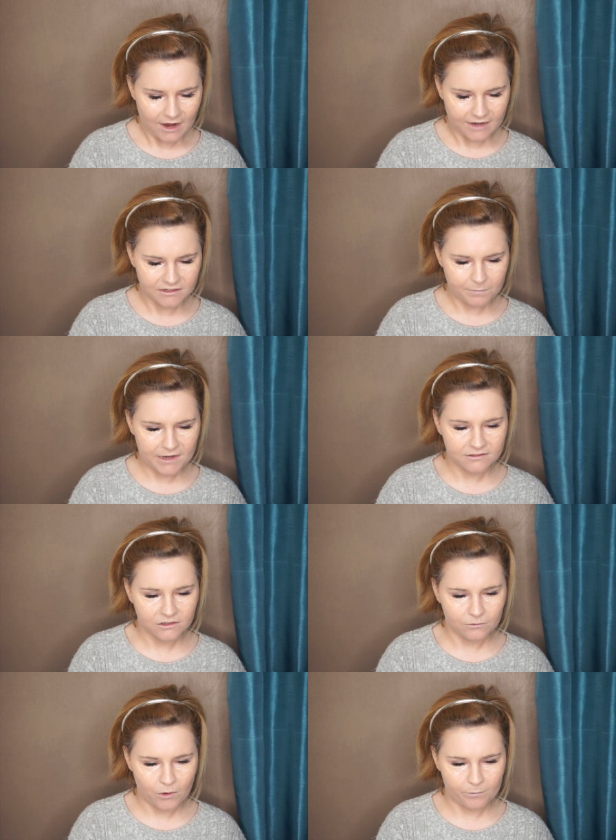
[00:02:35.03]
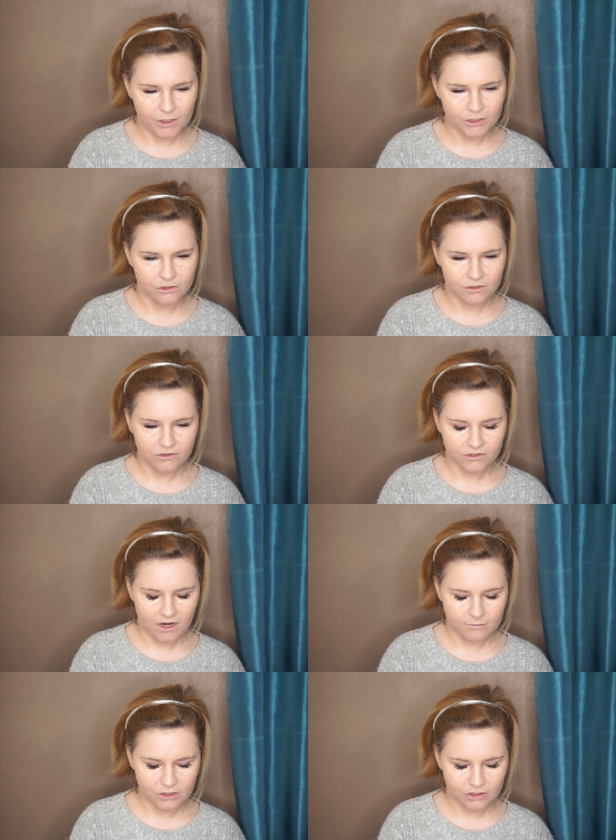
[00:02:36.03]
And depending on what brush you use,
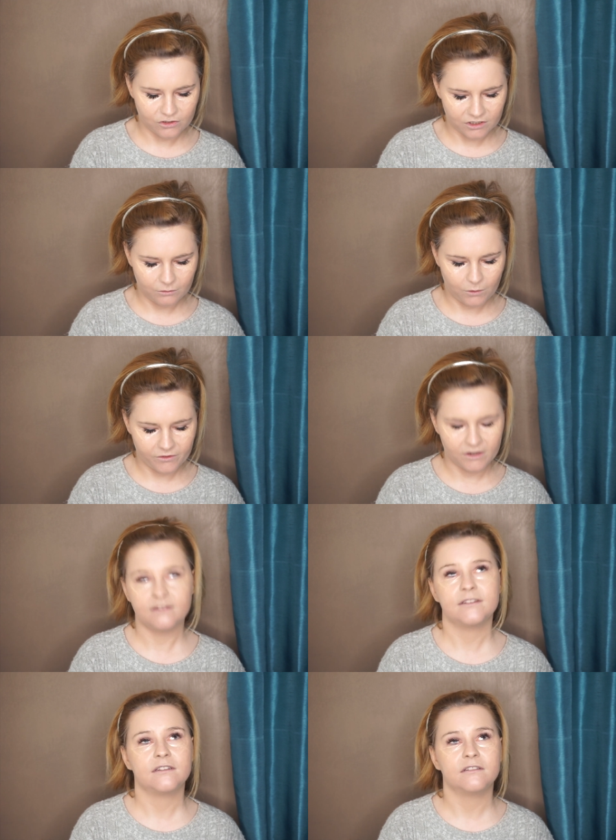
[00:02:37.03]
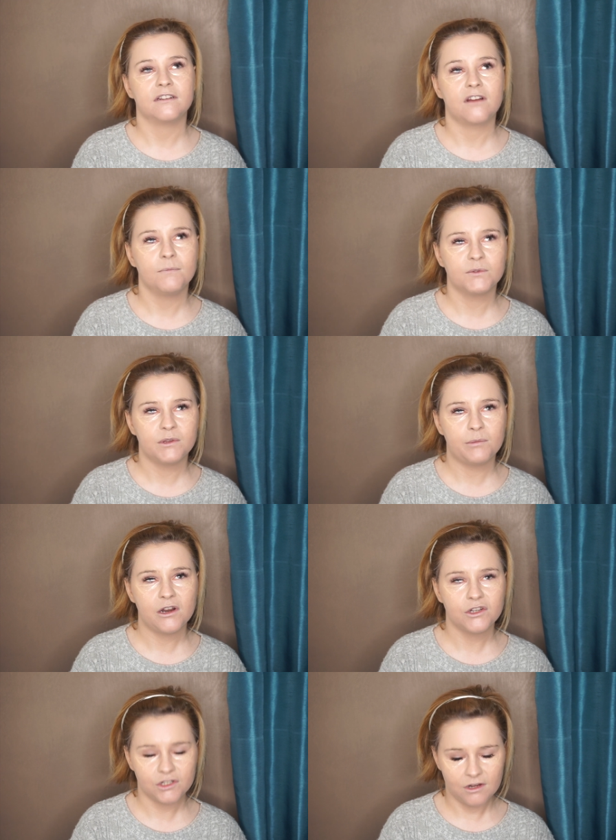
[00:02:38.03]
I'm just using the one that comes with the
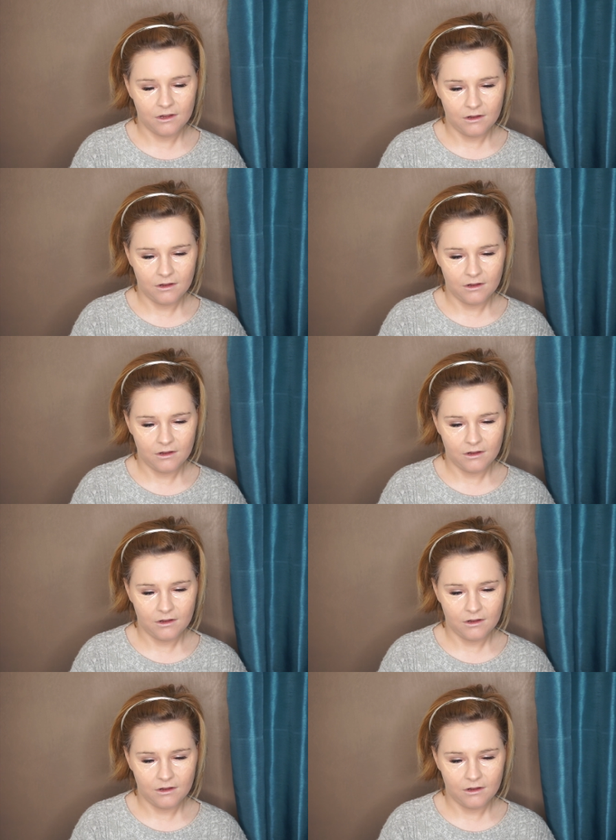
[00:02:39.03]
brush.